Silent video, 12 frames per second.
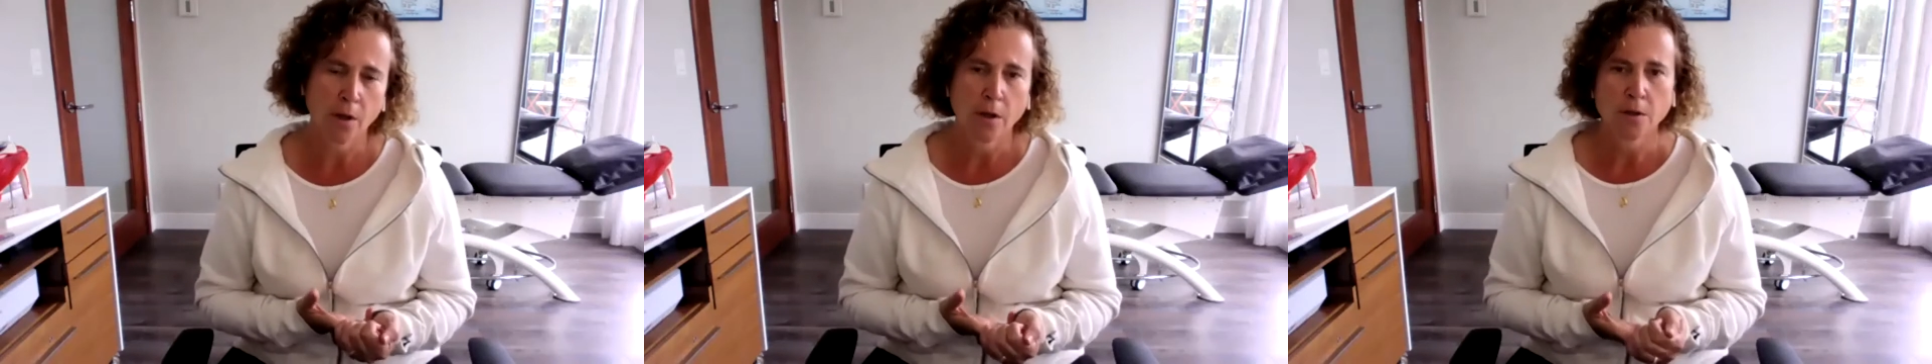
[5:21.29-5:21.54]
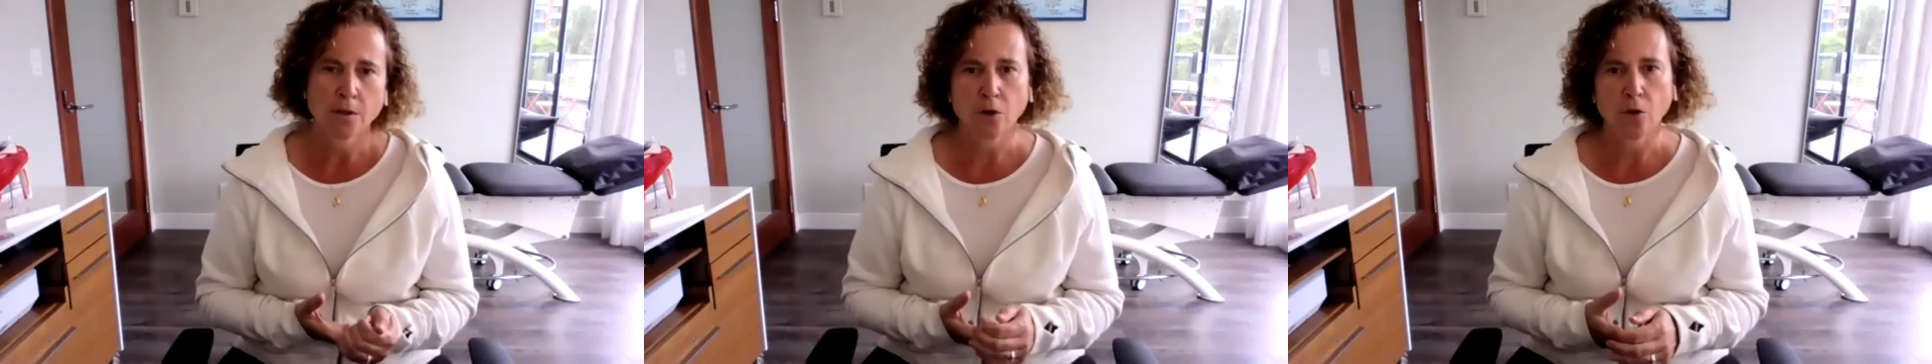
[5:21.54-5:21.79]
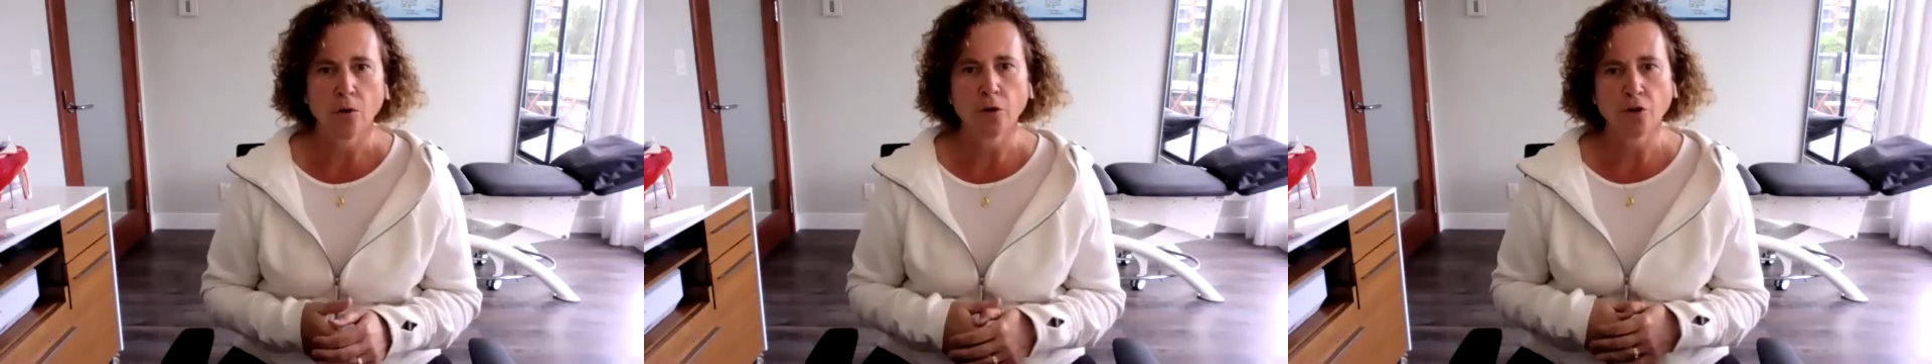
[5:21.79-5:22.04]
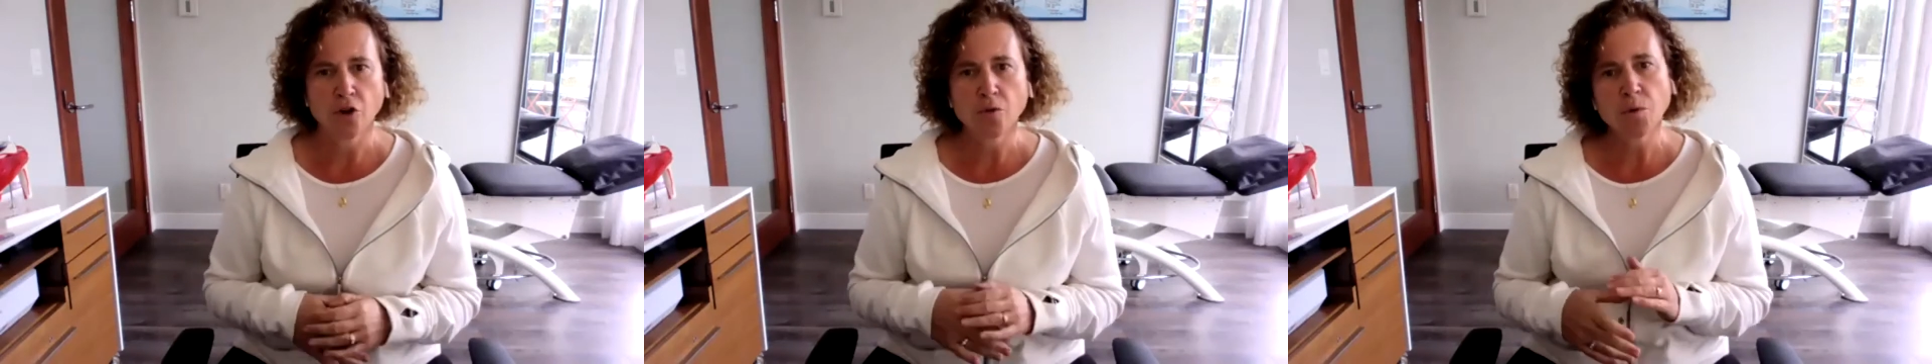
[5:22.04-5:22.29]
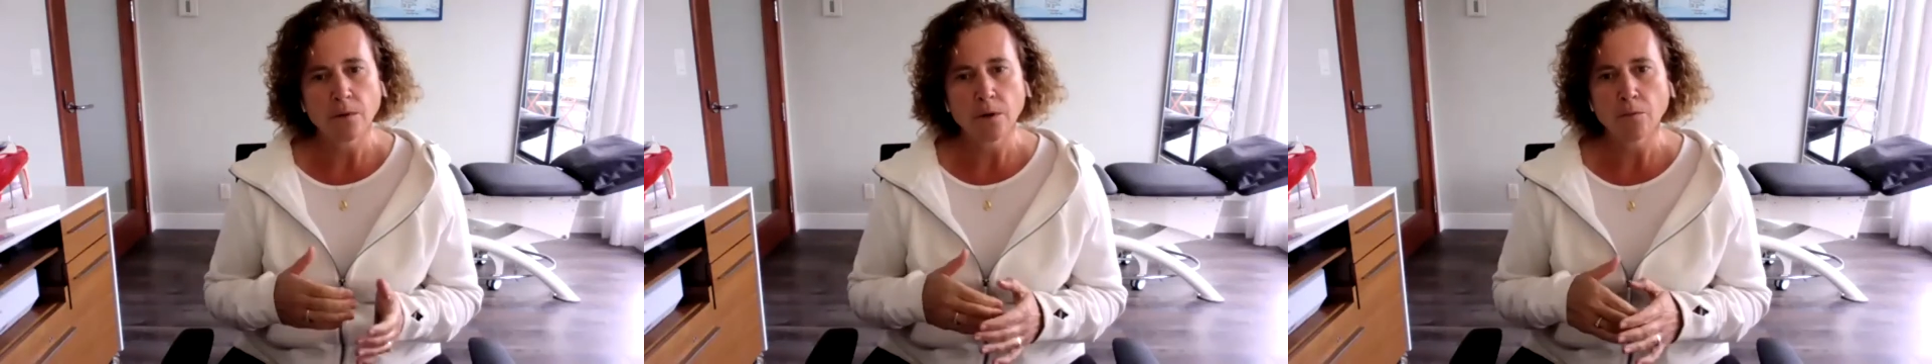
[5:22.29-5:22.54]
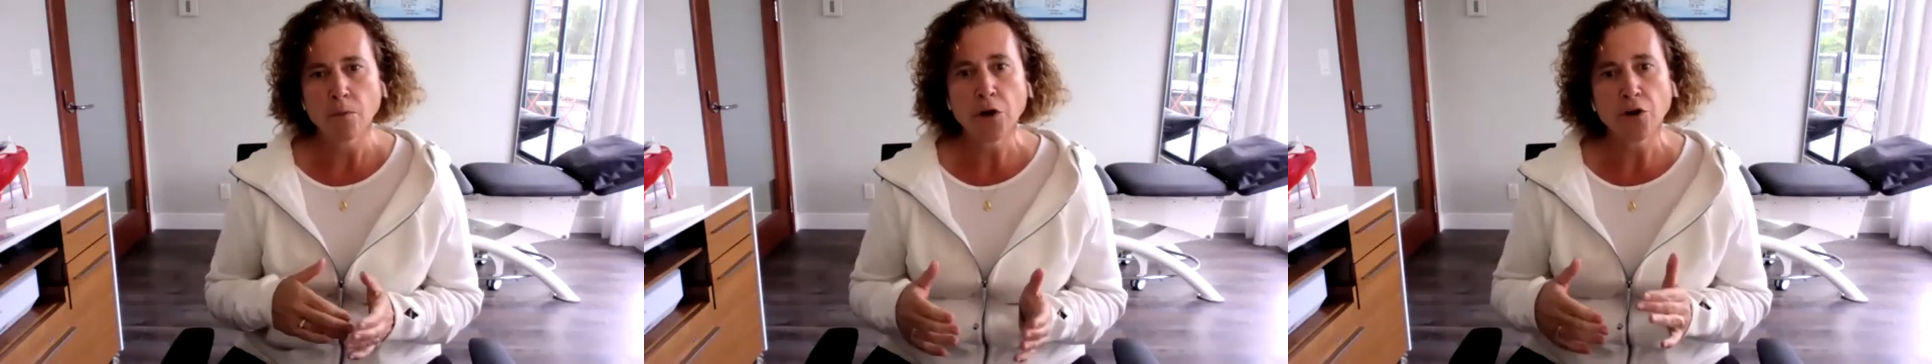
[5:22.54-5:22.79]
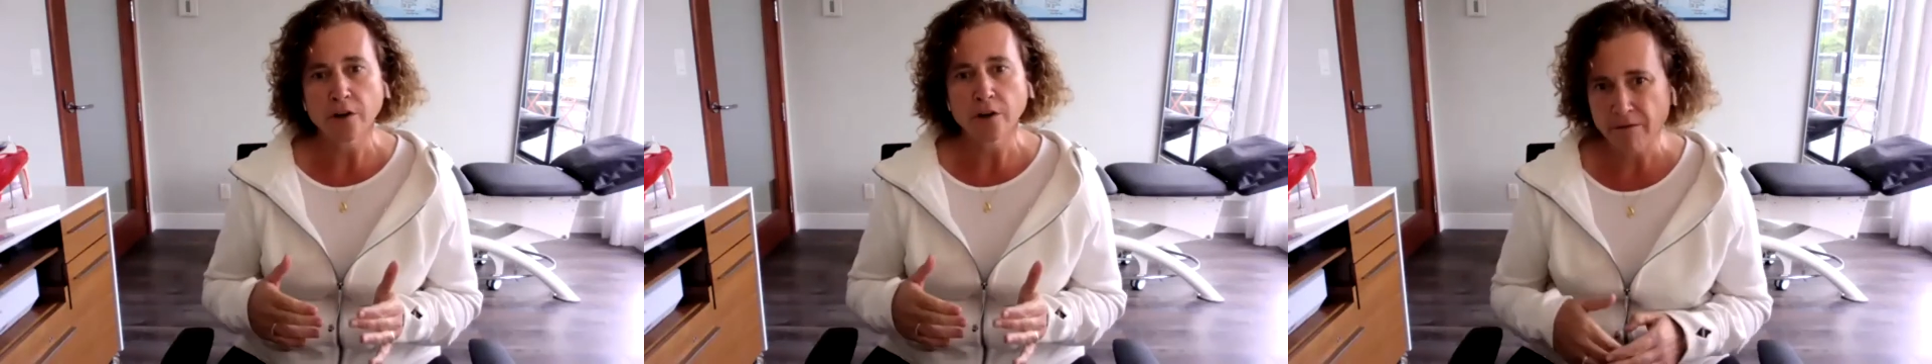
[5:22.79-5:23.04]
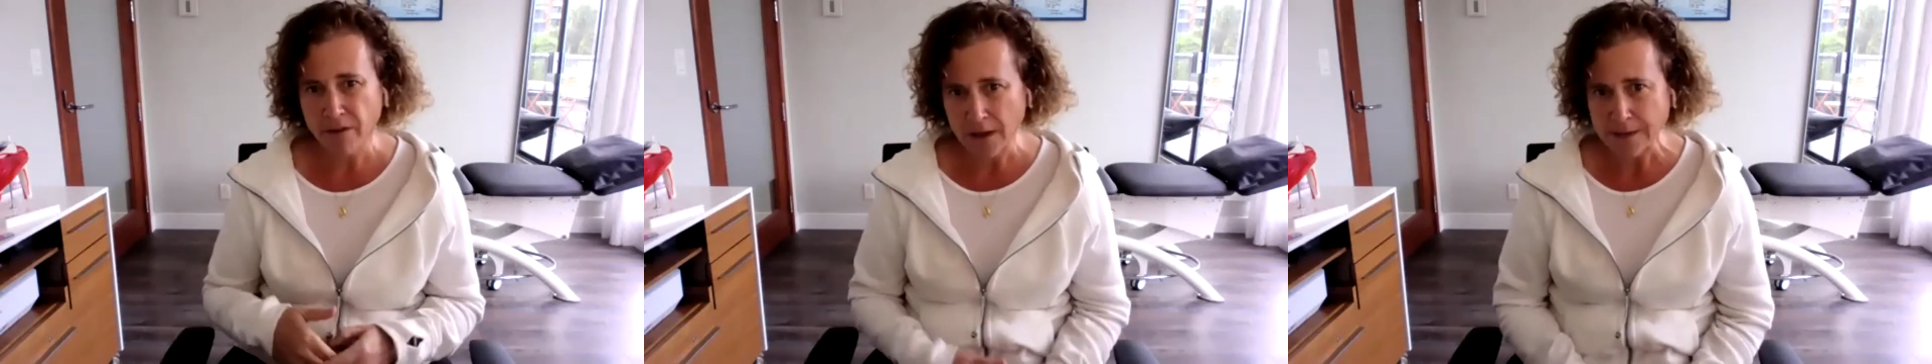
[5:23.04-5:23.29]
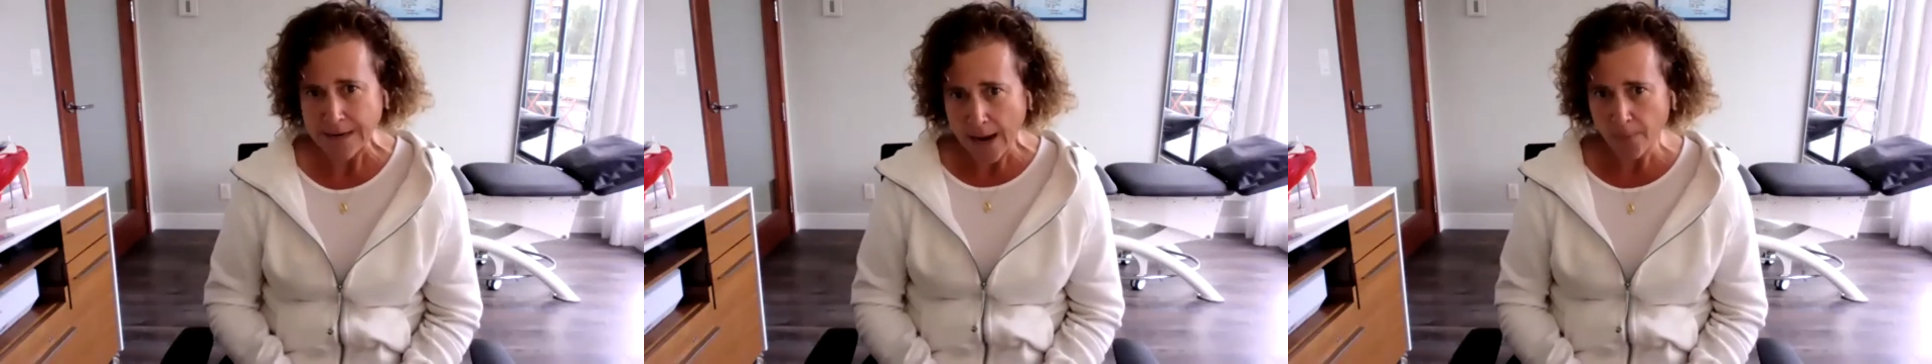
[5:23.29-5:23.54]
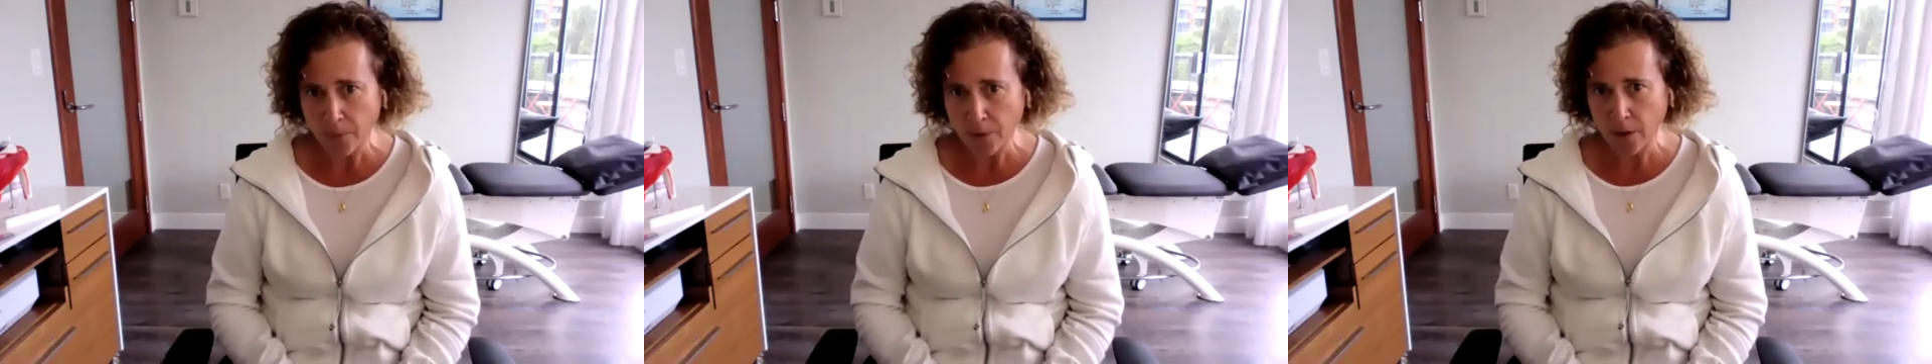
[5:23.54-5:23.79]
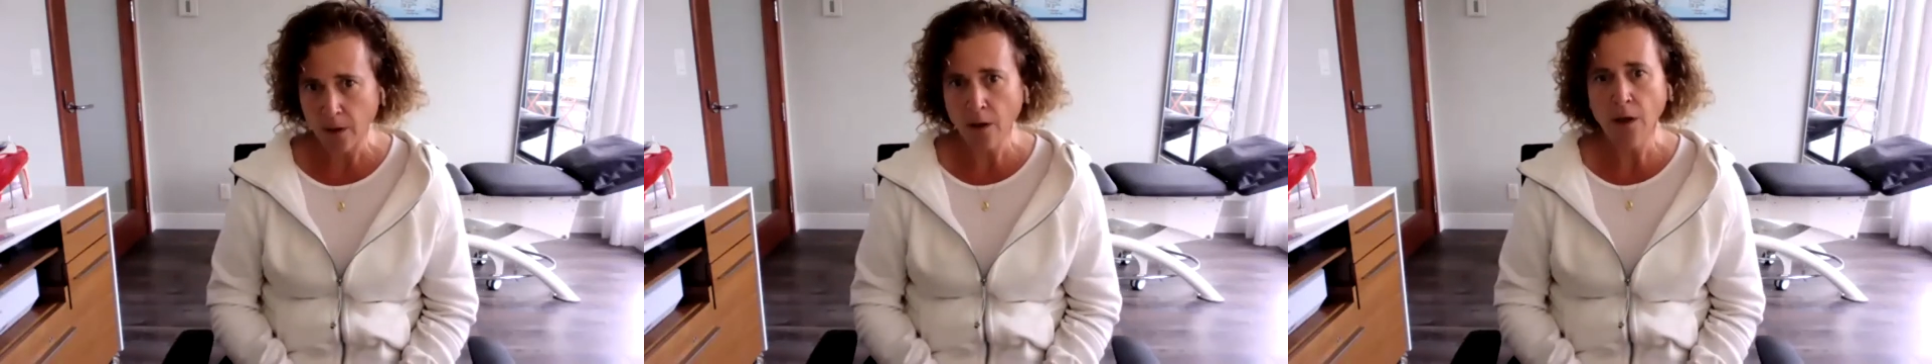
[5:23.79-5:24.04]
So there could be a myriad of things happening.